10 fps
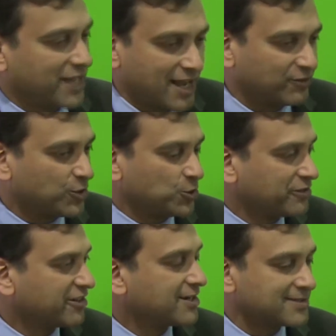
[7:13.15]
They have their own
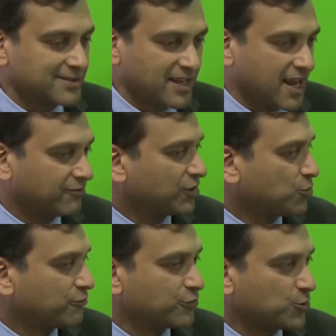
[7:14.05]
devices, they have their
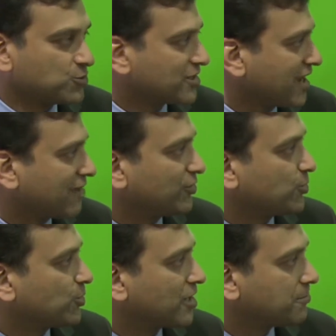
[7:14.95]
own phones, they have their
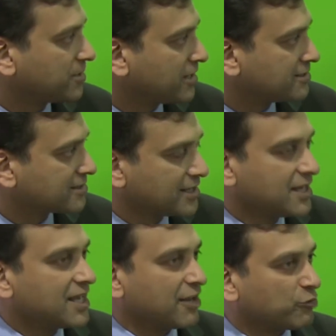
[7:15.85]
own iPads,
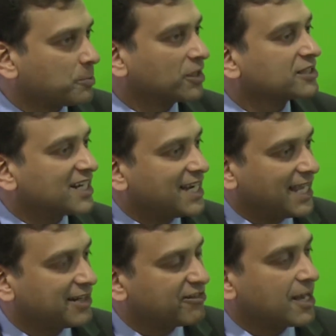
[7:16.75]
and we built a
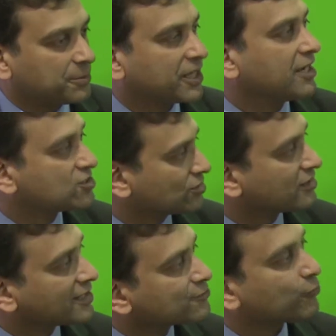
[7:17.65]
native application
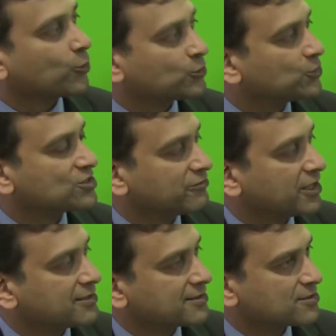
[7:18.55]
that's for those
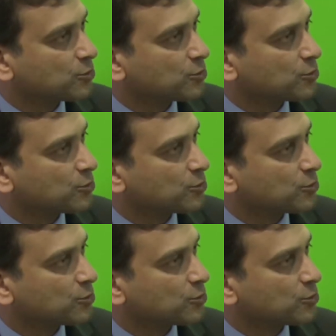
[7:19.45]
devices.